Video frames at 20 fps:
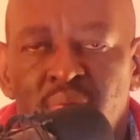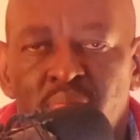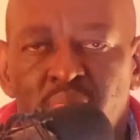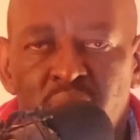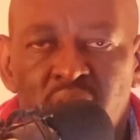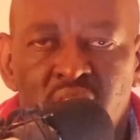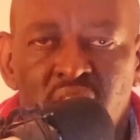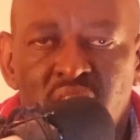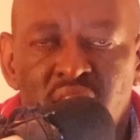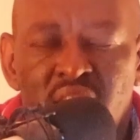
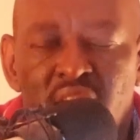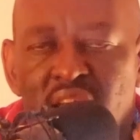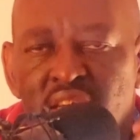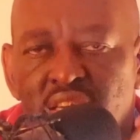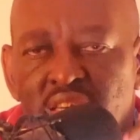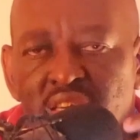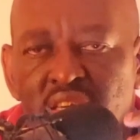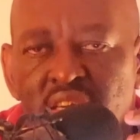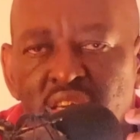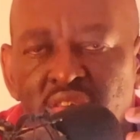Meaning
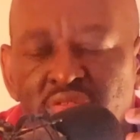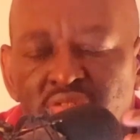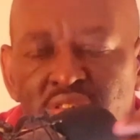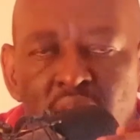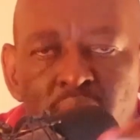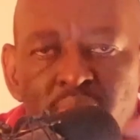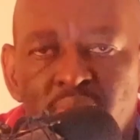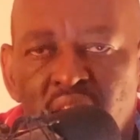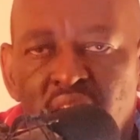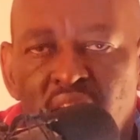that if
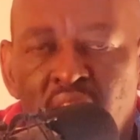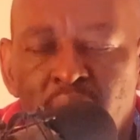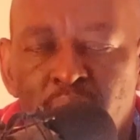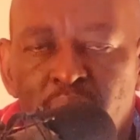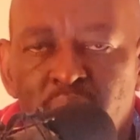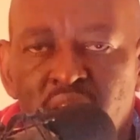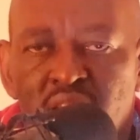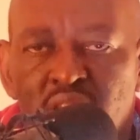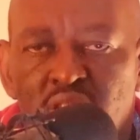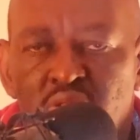something
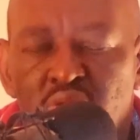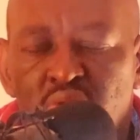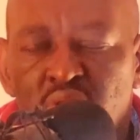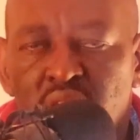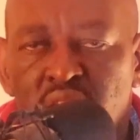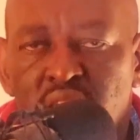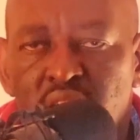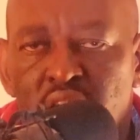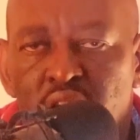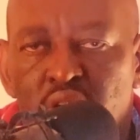happened to
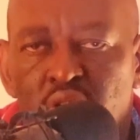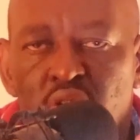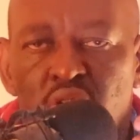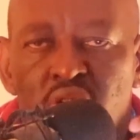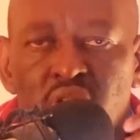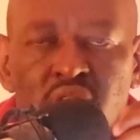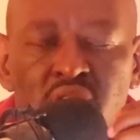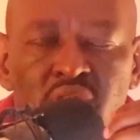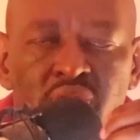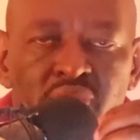your
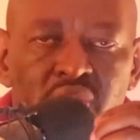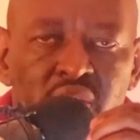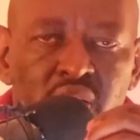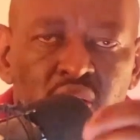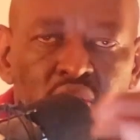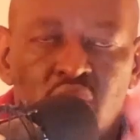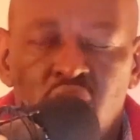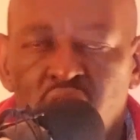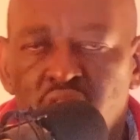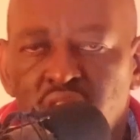channel, if
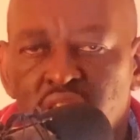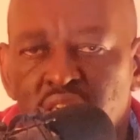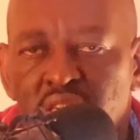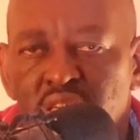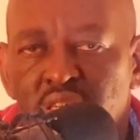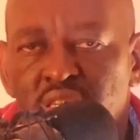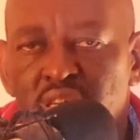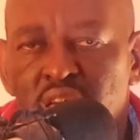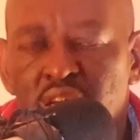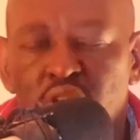it got
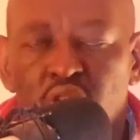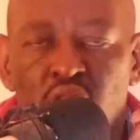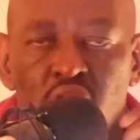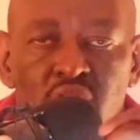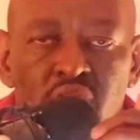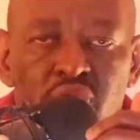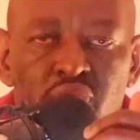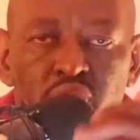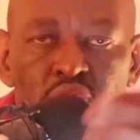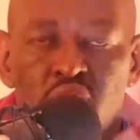deleted
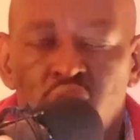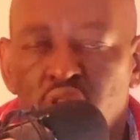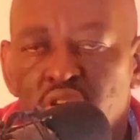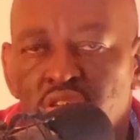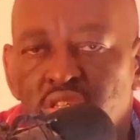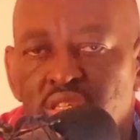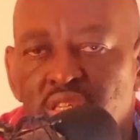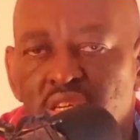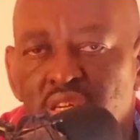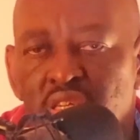or if you
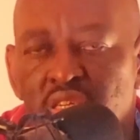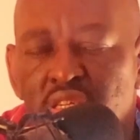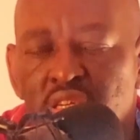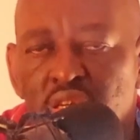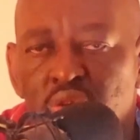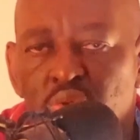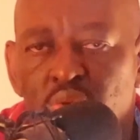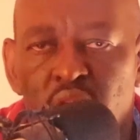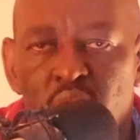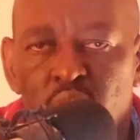lost it
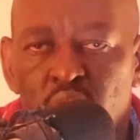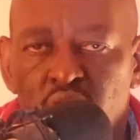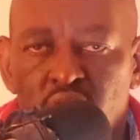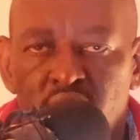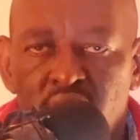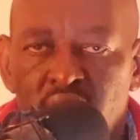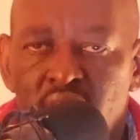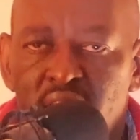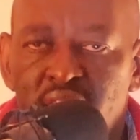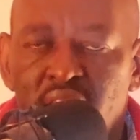in one way or
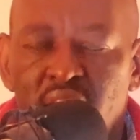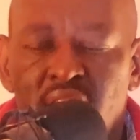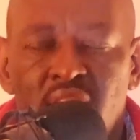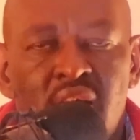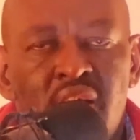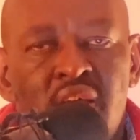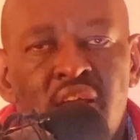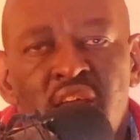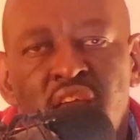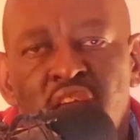the other,
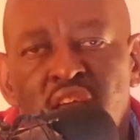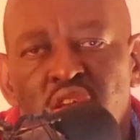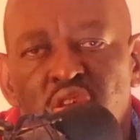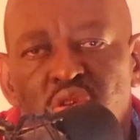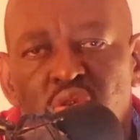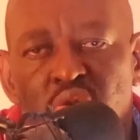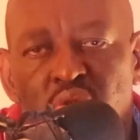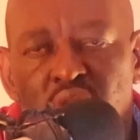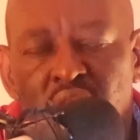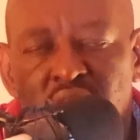
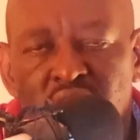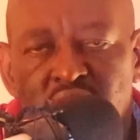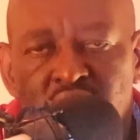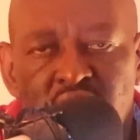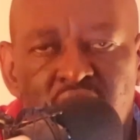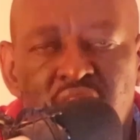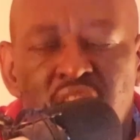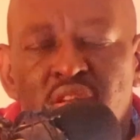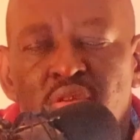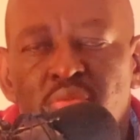you can
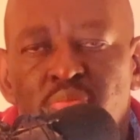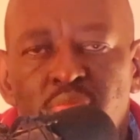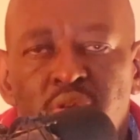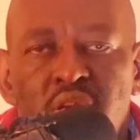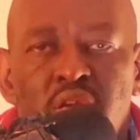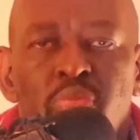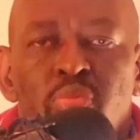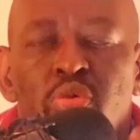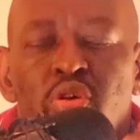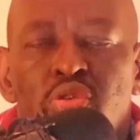still
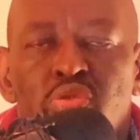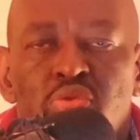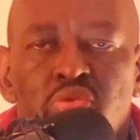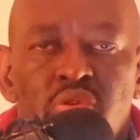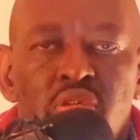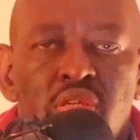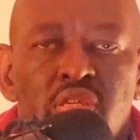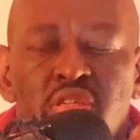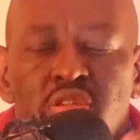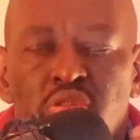be able to
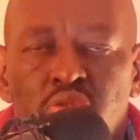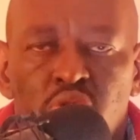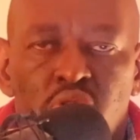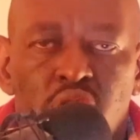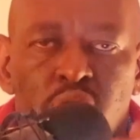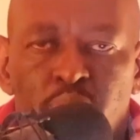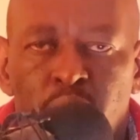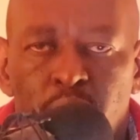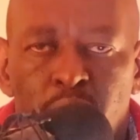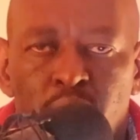reach
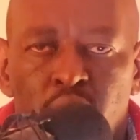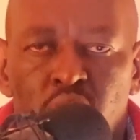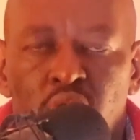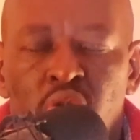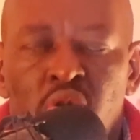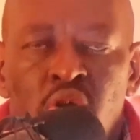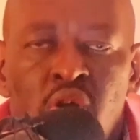those people.